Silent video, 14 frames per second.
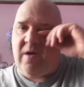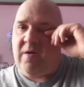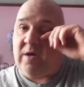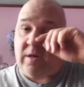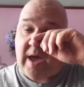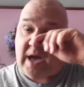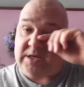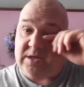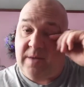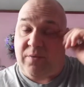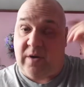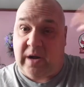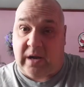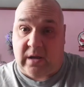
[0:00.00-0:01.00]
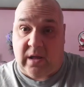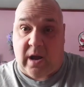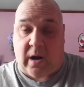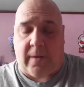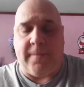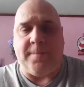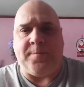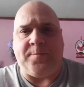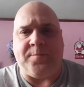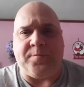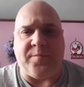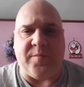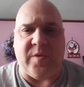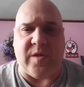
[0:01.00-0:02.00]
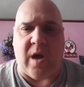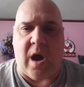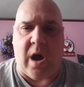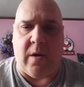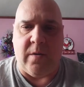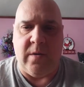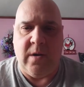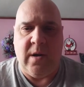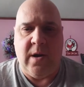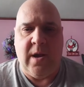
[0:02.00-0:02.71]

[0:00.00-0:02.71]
It was actually pretty clear. So,